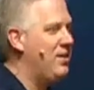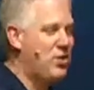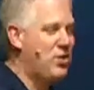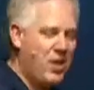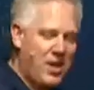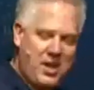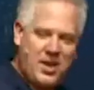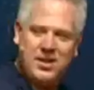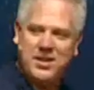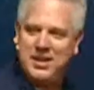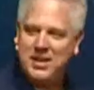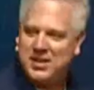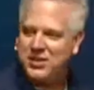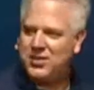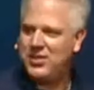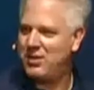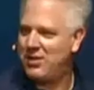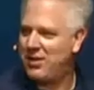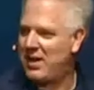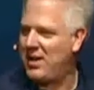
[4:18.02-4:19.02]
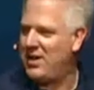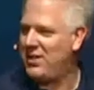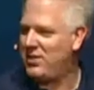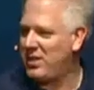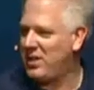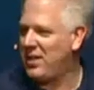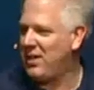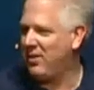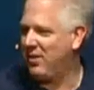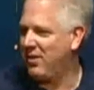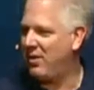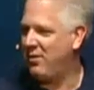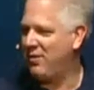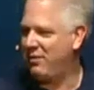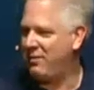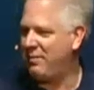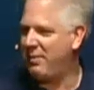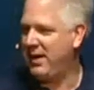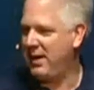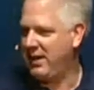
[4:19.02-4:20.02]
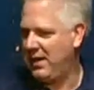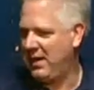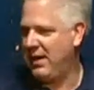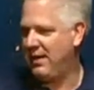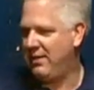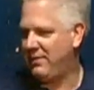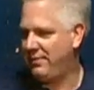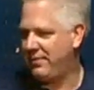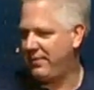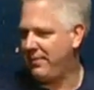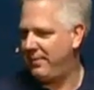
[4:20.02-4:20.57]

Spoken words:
John is the greatest hero of my life.